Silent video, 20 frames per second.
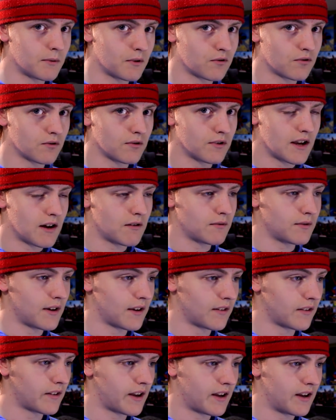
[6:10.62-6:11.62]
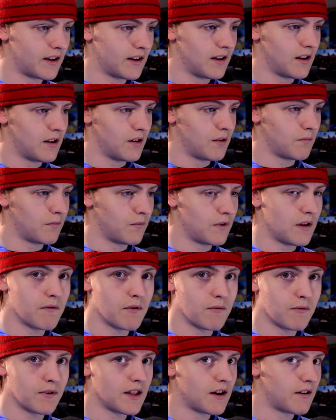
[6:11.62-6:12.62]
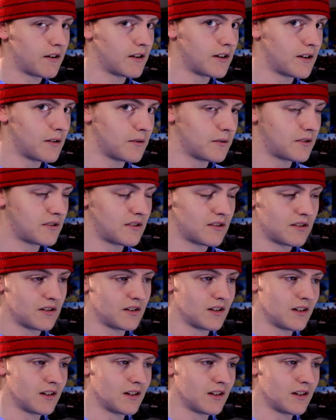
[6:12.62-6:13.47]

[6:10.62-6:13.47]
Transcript: protrude out like that, even without a nose.